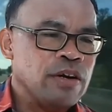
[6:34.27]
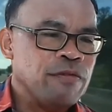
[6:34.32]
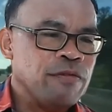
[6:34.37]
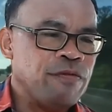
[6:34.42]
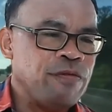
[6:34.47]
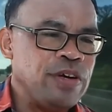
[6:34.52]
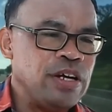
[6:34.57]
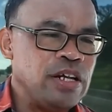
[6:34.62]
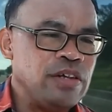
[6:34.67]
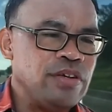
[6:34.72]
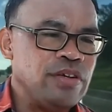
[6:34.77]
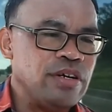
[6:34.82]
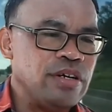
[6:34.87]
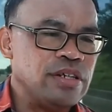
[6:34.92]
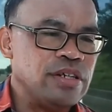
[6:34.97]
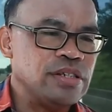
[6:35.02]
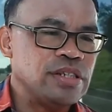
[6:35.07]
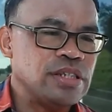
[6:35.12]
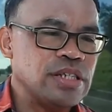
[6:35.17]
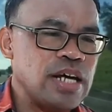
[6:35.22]
fill the
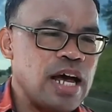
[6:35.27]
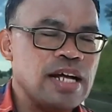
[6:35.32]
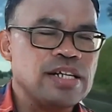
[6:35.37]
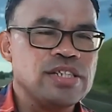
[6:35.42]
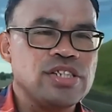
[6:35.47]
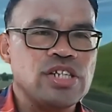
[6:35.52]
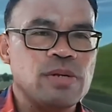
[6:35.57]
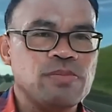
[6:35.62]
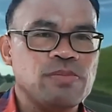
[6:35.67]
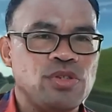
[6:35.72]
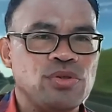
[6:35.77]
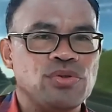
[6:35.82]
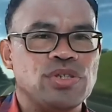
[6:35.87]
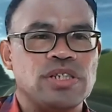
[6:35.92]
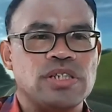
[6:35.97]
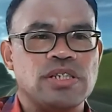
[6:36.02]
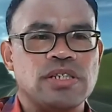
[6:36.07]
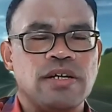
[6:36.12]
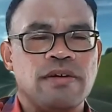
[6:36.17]
earth and subdue it.